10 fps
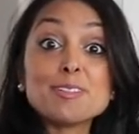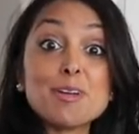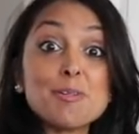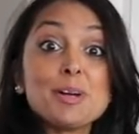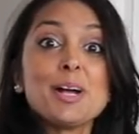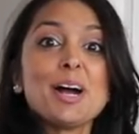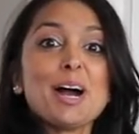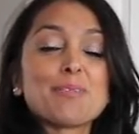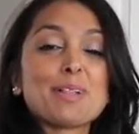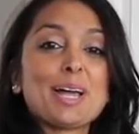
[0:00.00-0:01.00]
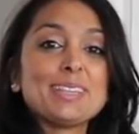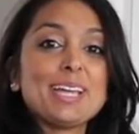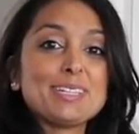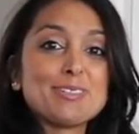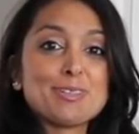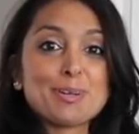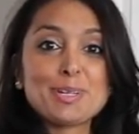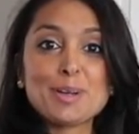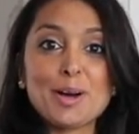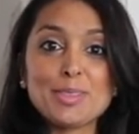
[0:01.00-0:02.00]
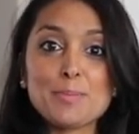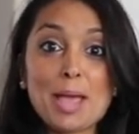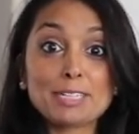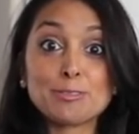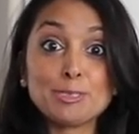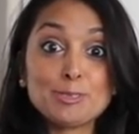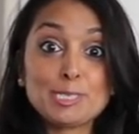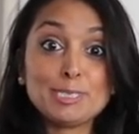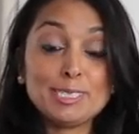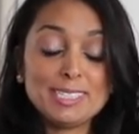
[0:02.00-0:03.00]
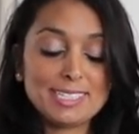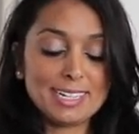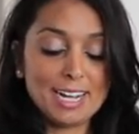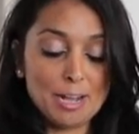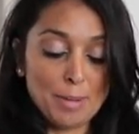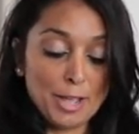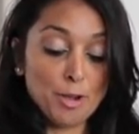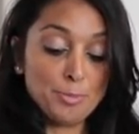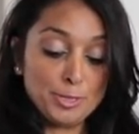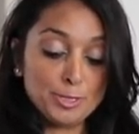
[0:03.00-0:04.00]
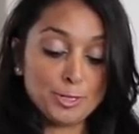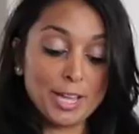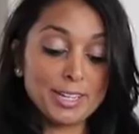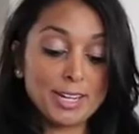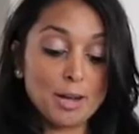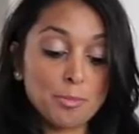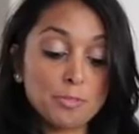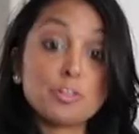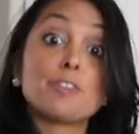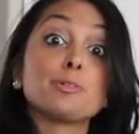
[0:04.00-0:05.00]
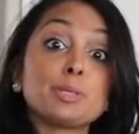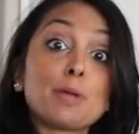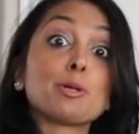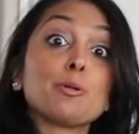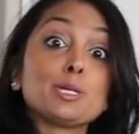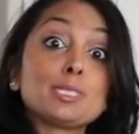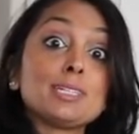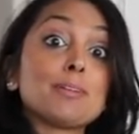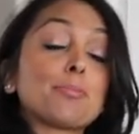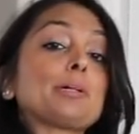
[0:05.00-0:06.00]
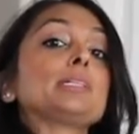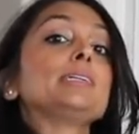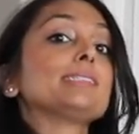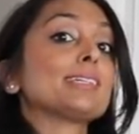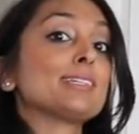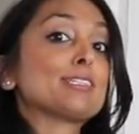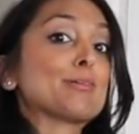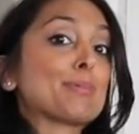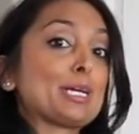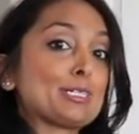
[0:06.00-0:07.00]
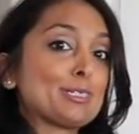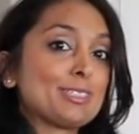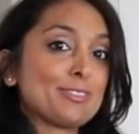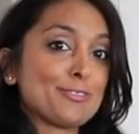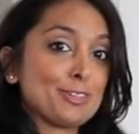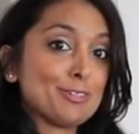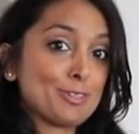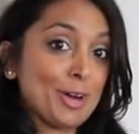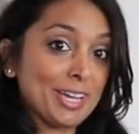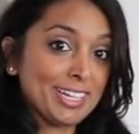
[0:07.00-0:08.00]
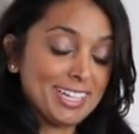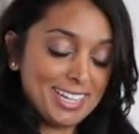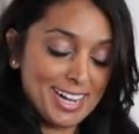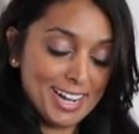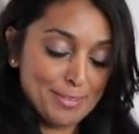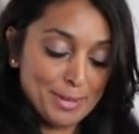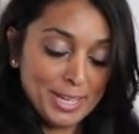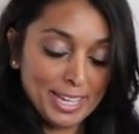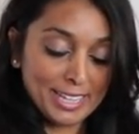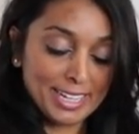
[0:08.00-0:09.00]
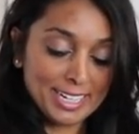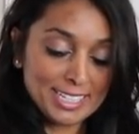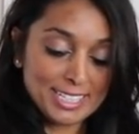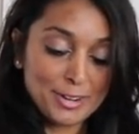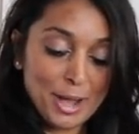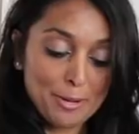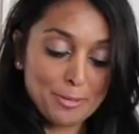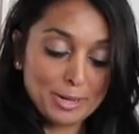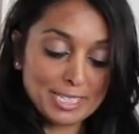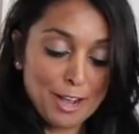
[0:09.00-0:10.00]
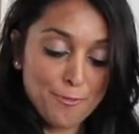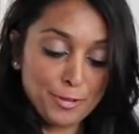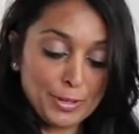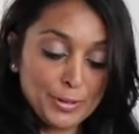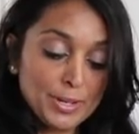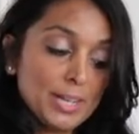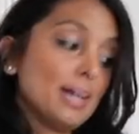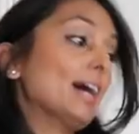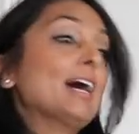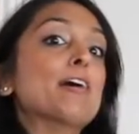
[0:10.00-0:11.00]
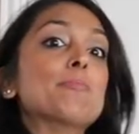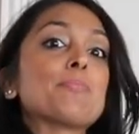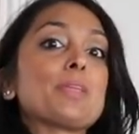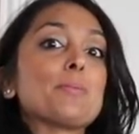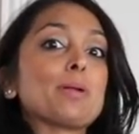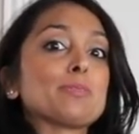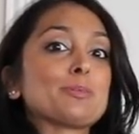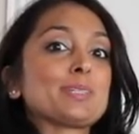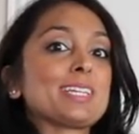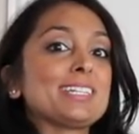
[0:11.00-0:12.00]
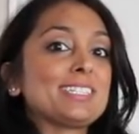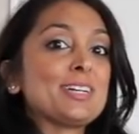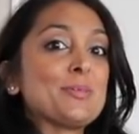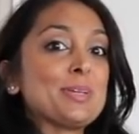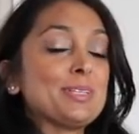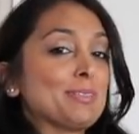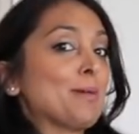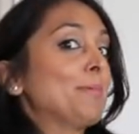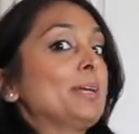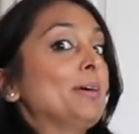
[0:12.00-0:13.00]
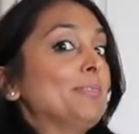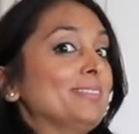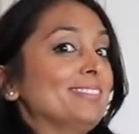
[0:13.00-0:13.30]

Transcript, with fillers: So I'm glad that you joined on the Back to Roots series. I hope you do try the Khaman. For everyone that requested it, please send us your pictures of you trying it and letting us know how it works out for you. But I'm so excited to go eat, so I'm gonna go.